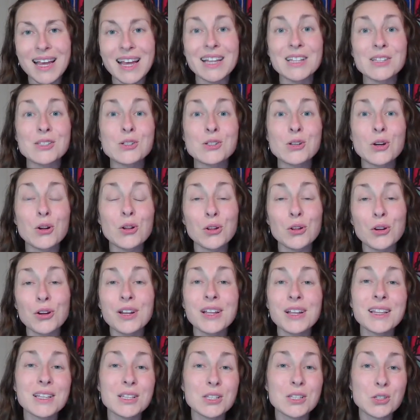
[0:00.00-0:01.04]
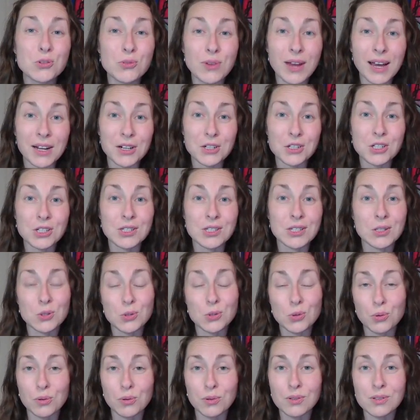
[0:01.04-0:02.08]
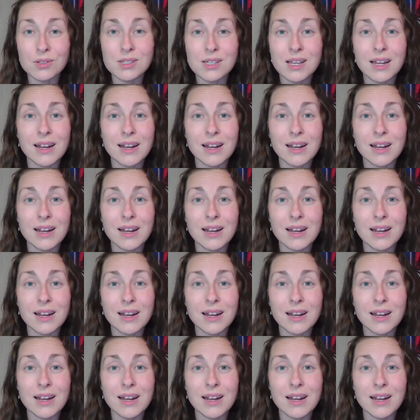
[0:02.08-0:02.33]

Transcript: and start learning these strategies and tools